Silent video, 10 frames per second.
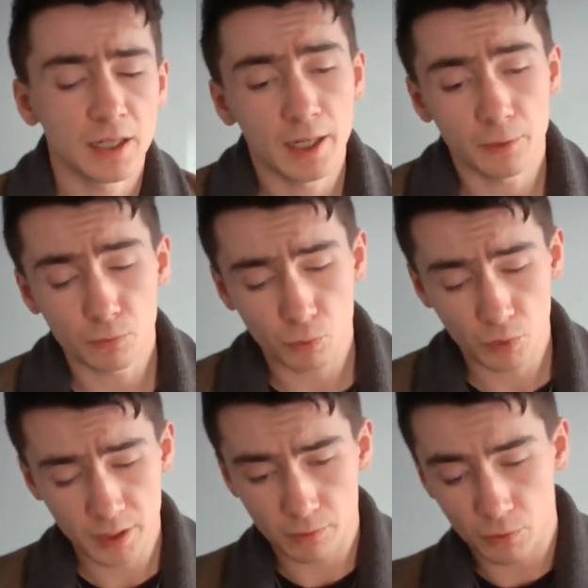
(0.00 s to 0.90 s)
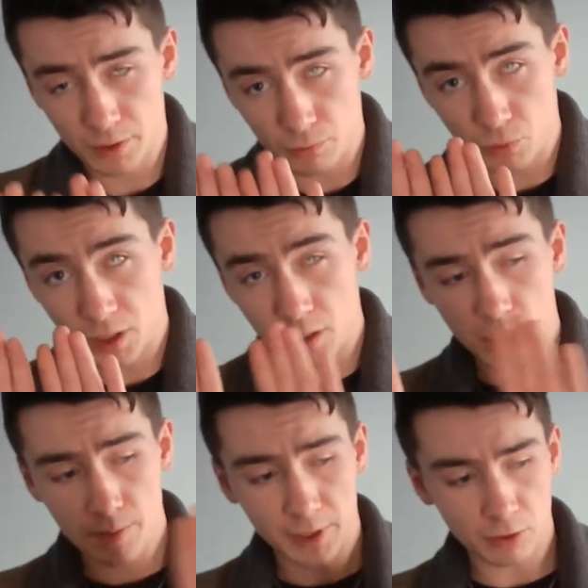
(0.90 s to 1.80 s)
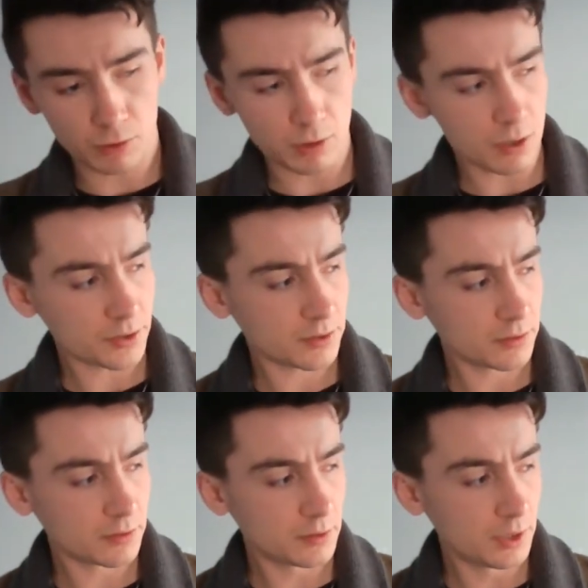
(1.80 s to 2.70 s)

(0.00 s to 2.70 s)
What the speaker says: and we're climbing across